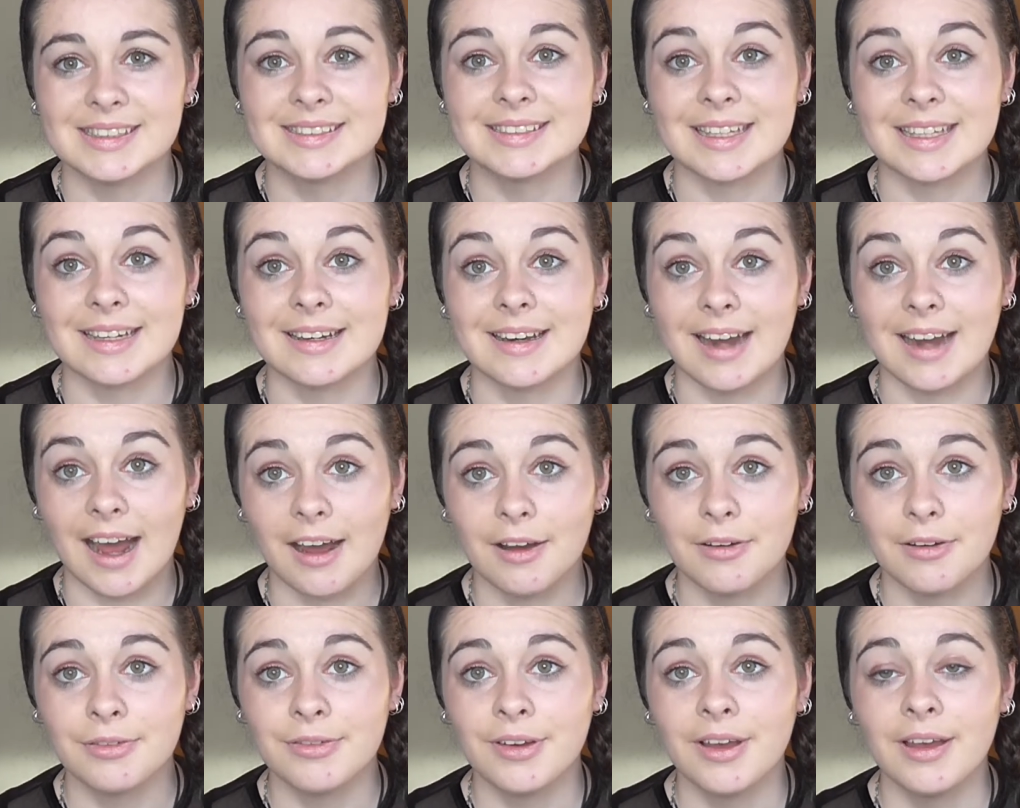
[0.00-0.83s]
this
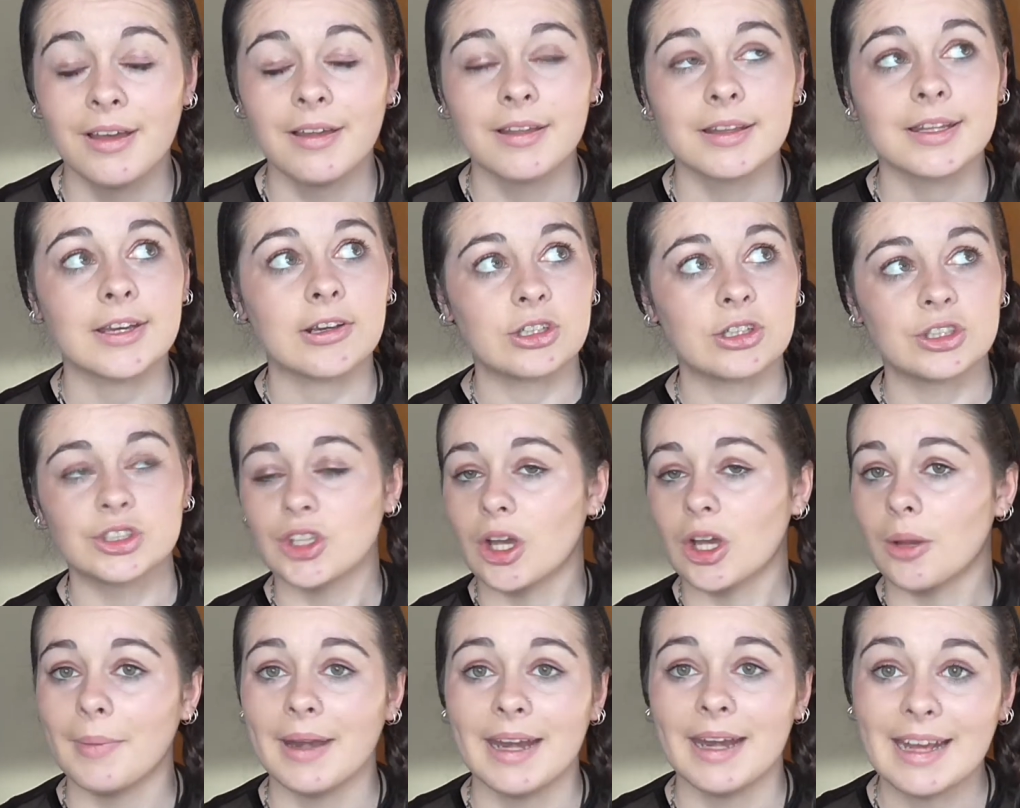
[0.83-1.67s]
enough. There are
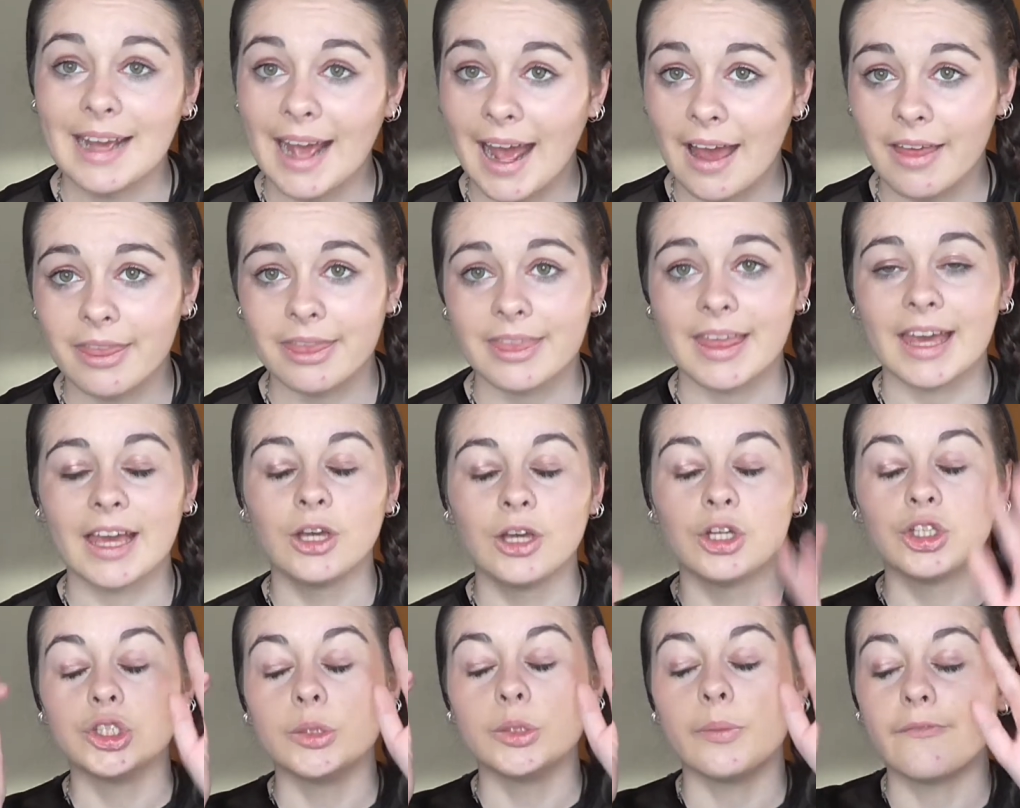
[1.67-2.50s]
so many out
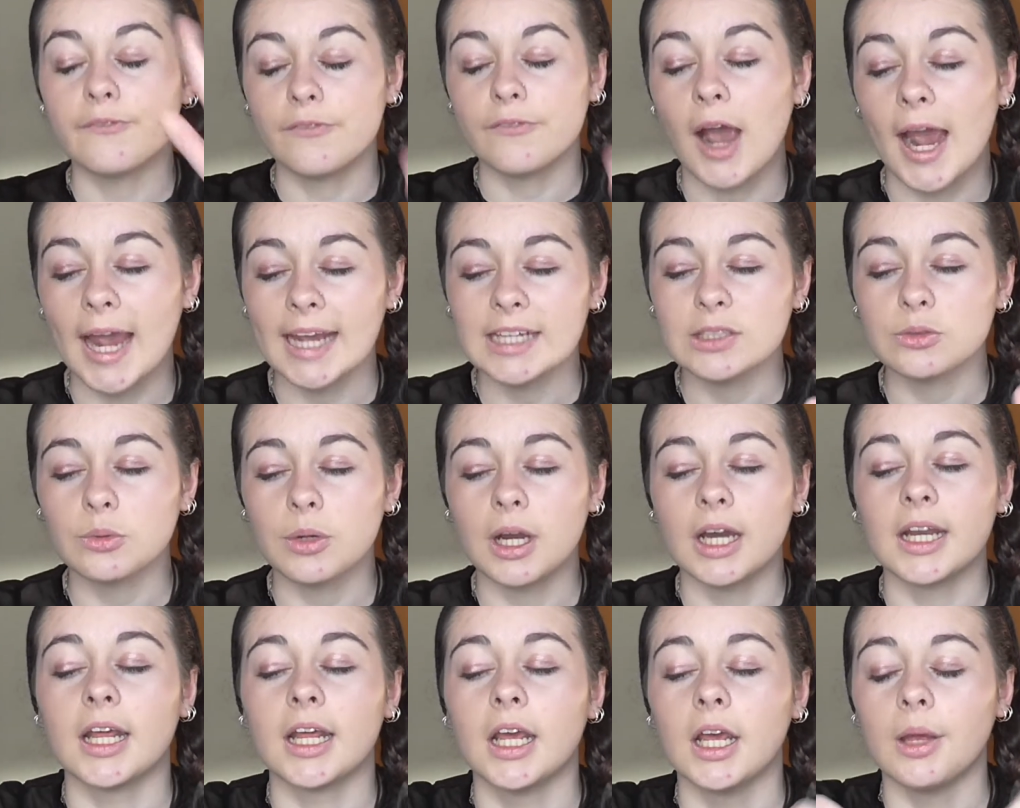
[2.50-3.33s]
there. Find
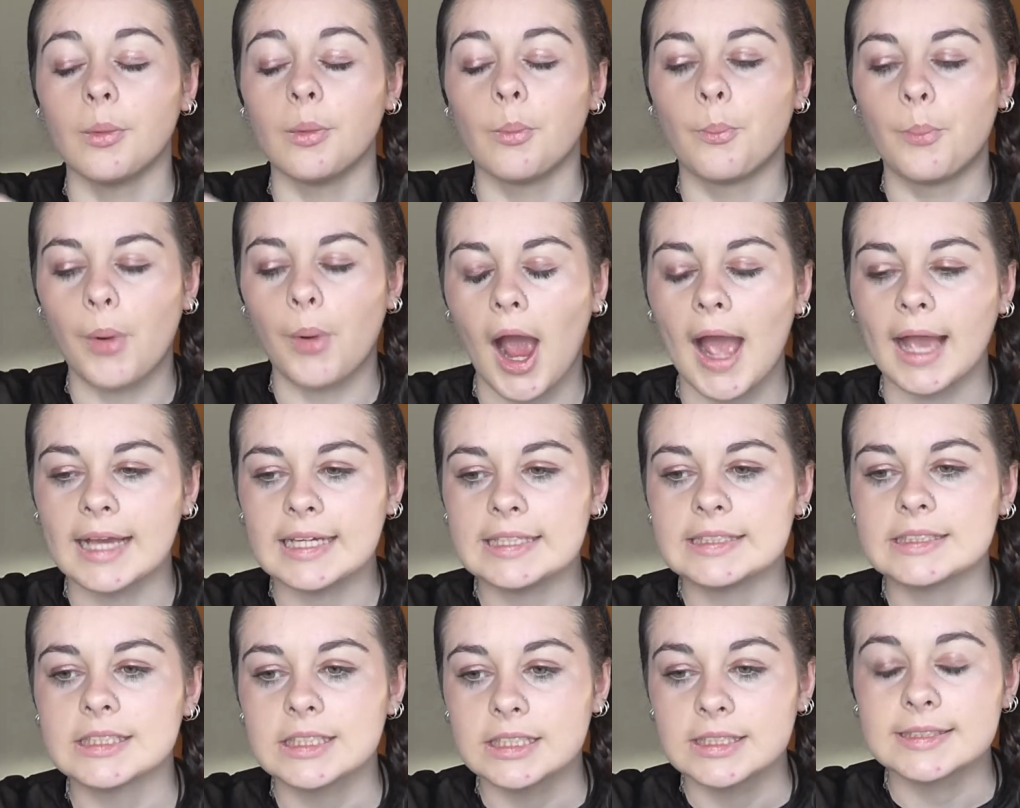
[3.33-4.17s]
one, buy
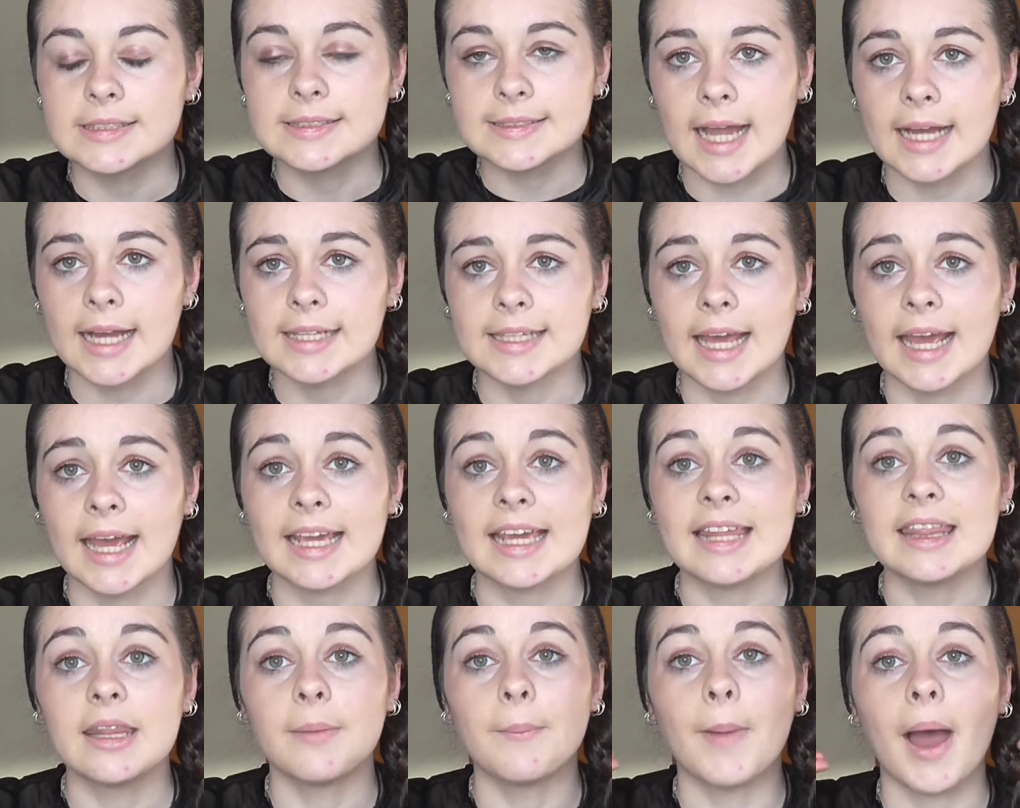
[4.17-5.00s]
it, start
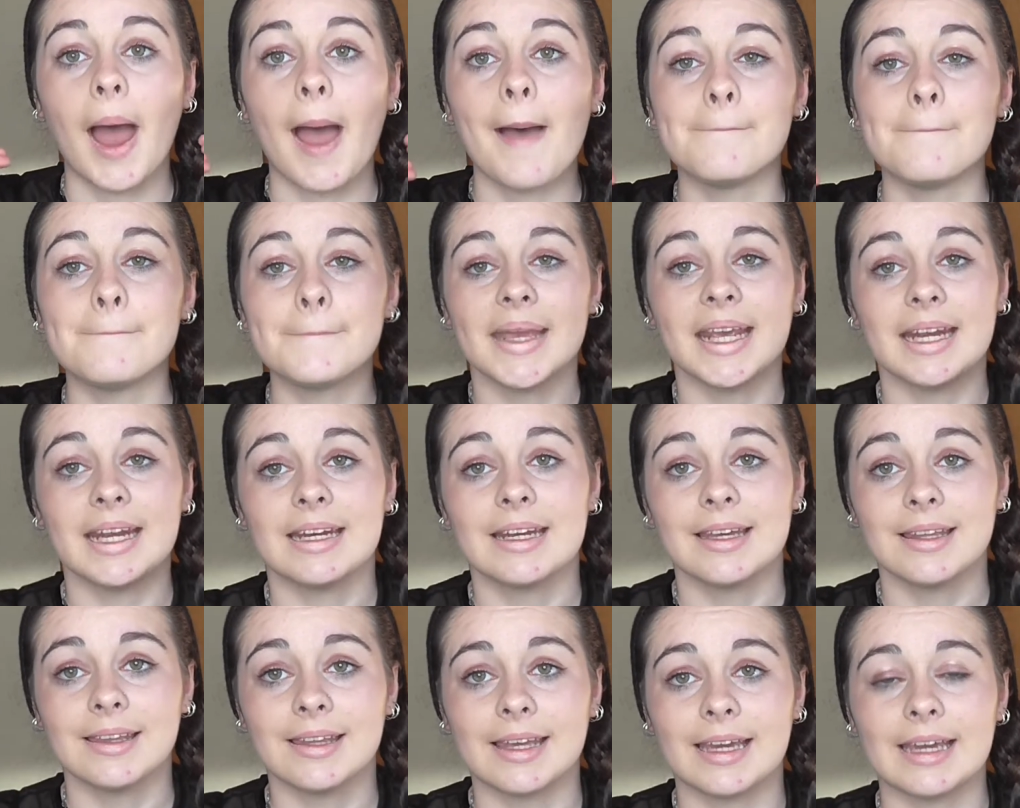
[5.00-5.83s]
taking them
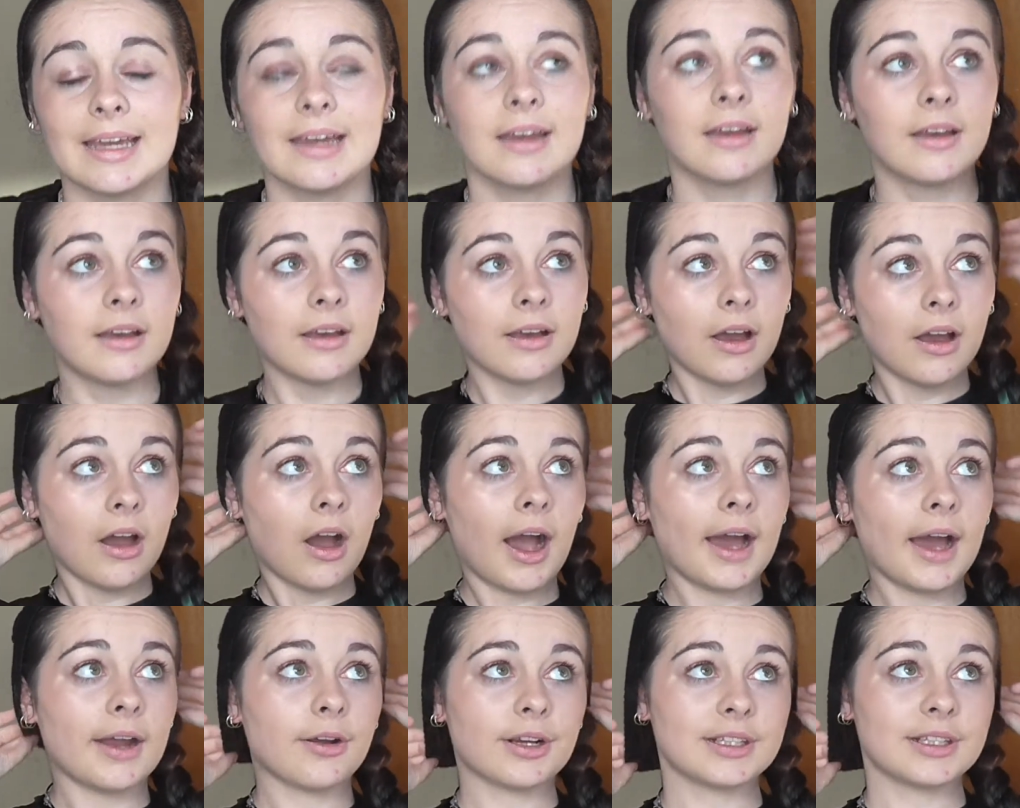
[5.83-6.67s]
immediately.
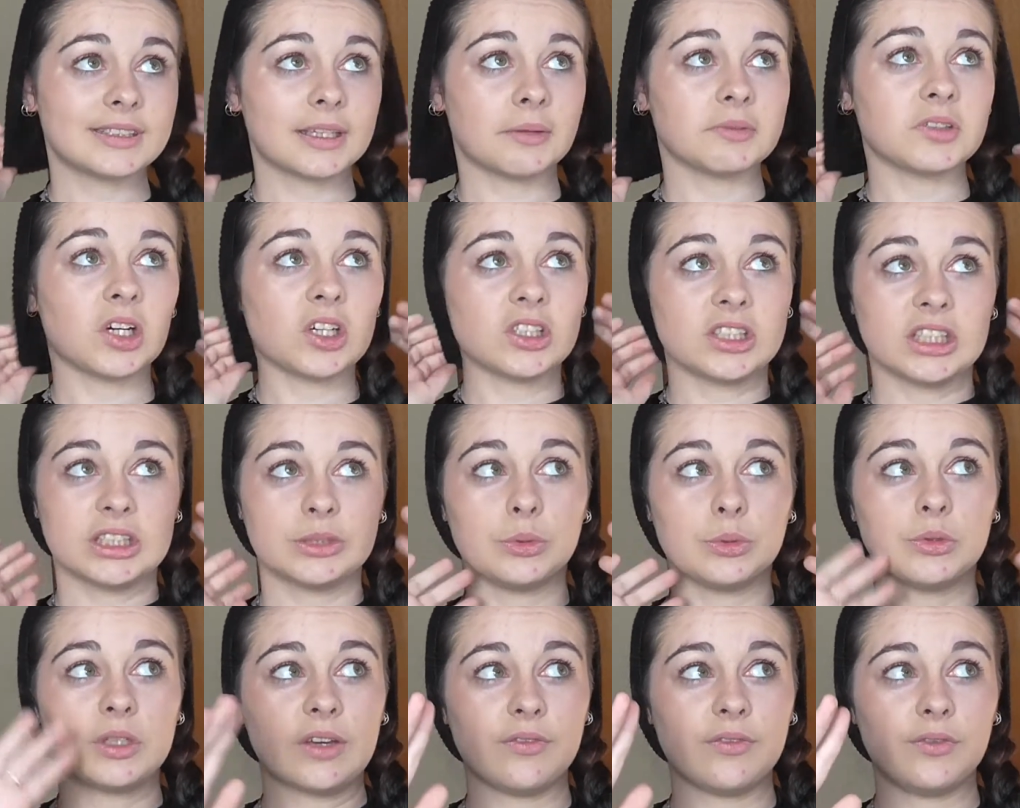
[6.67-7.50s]
I know some
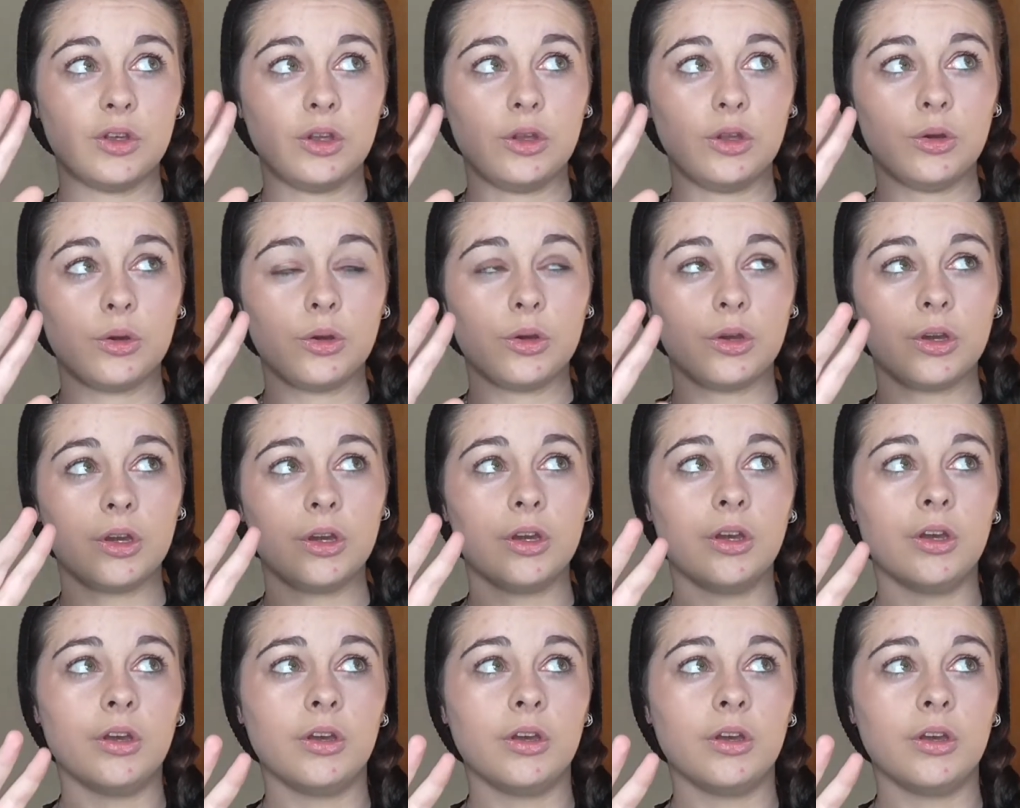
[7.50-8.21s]
doctors will give you